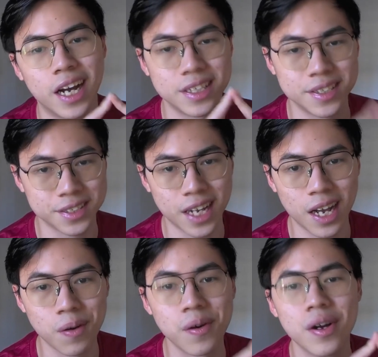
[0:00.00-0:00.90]
and this is
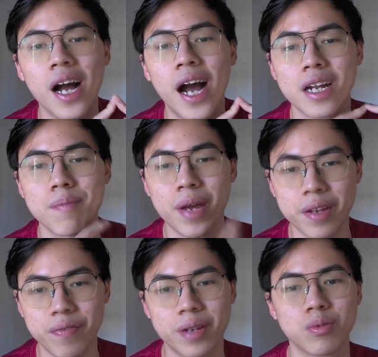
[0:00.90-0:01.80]
how. And the
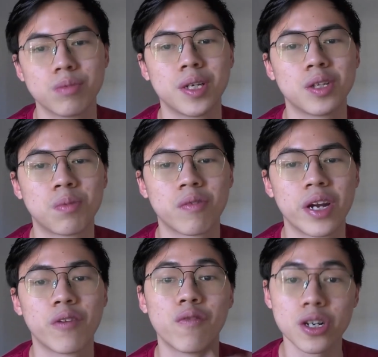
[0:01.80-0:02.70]
benefit would be to
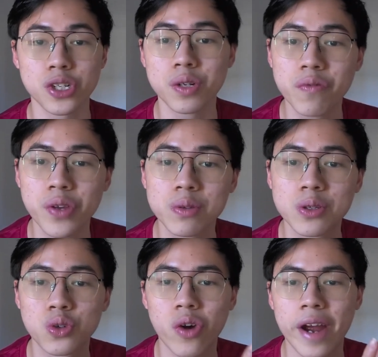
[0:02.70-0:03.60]
provide a functional fuel
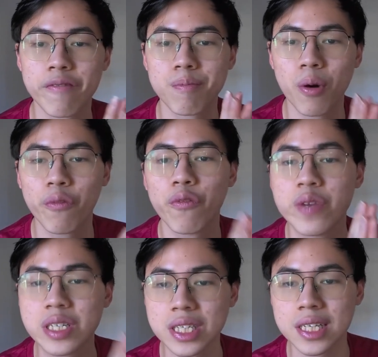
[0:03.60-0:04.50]
to drive both
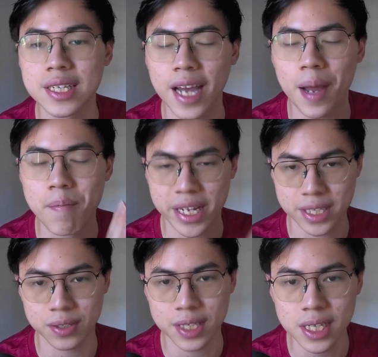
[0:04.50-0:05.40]
physically and
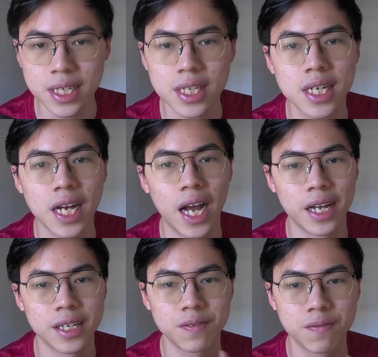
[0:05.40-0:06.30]
mentally.
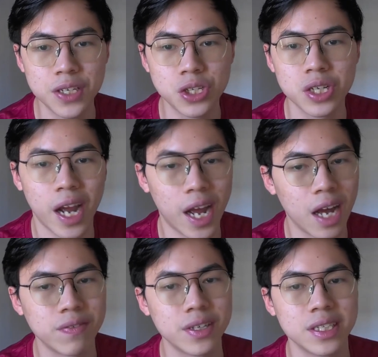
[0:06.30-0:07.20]
And the feature they
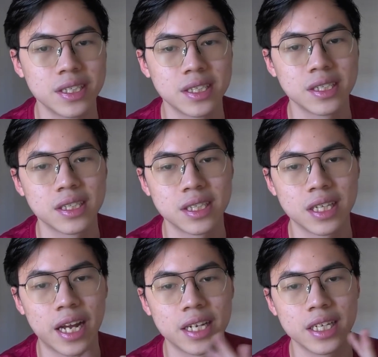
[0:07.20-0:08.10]
have is
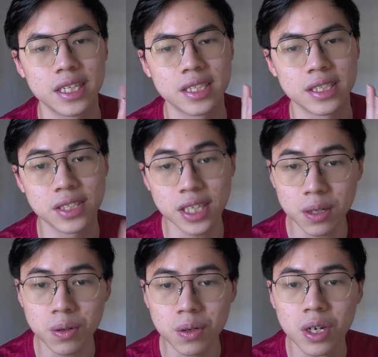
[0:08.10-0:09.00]
that it is a
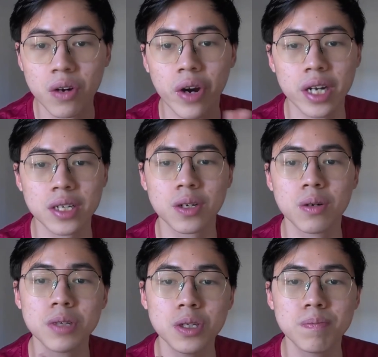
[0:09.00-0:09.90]
single,
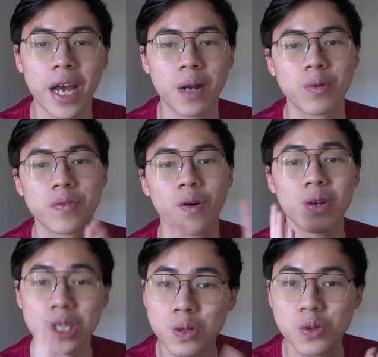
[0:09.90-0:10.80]
ready-to-go meal packed with
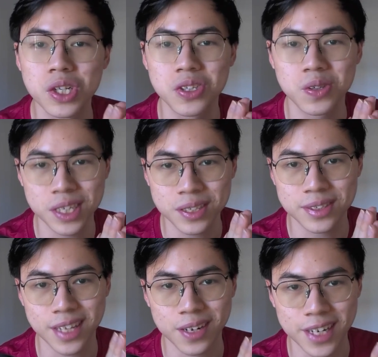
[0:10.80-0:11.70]
all the nutrients you need
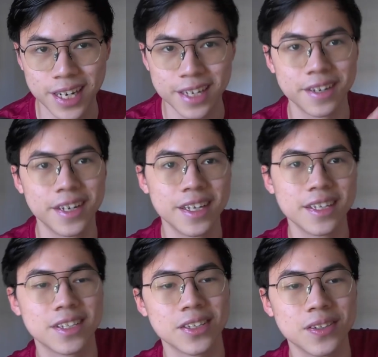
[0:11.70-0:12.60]
to start your day.
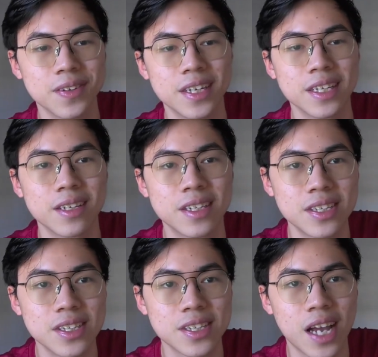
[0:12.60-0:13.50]
So
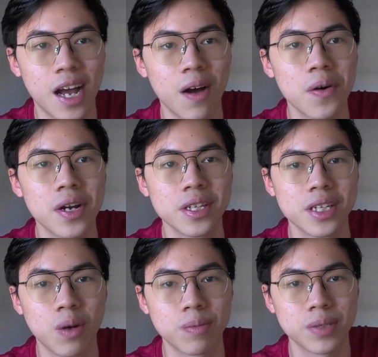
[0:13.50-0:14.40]
this is how
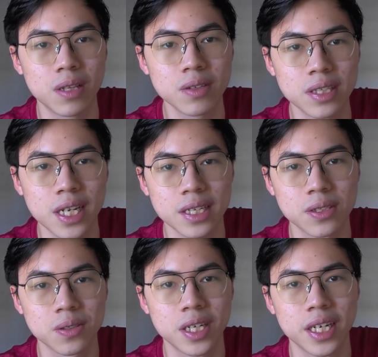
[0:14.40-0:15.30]
the website looks like.
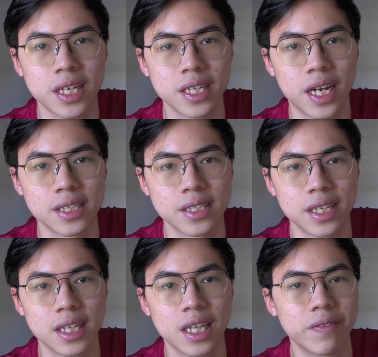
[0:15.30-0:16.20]
So it has
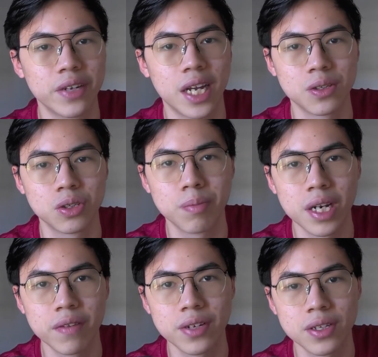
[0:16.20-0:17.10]
said that 11 head-to-toe
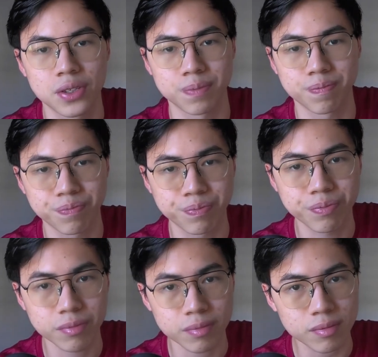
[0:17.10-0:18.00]
benefits,
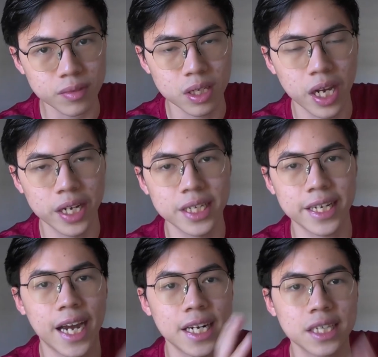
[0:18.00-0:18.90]
and then
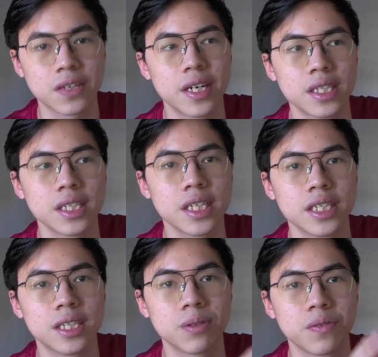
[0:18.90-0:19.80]
they categorize it
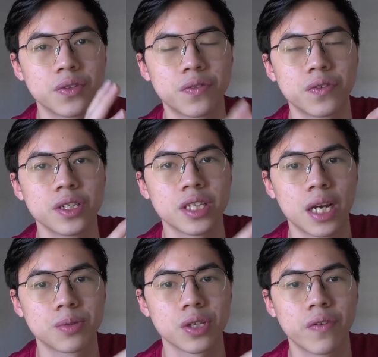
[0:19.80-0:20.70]
in terms of different
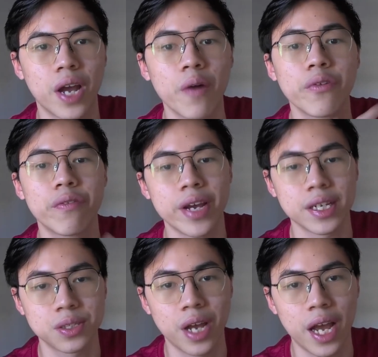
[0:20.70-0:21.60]
types of health
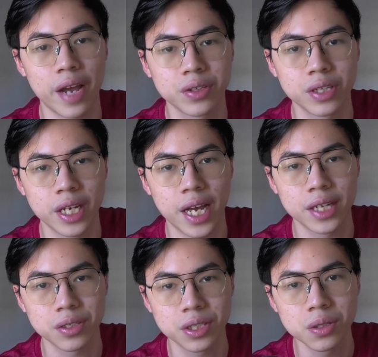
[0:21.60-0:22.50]
effects it
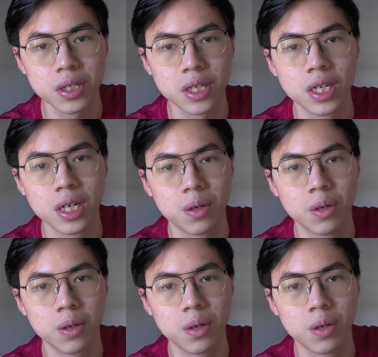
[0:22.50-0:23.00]
has on you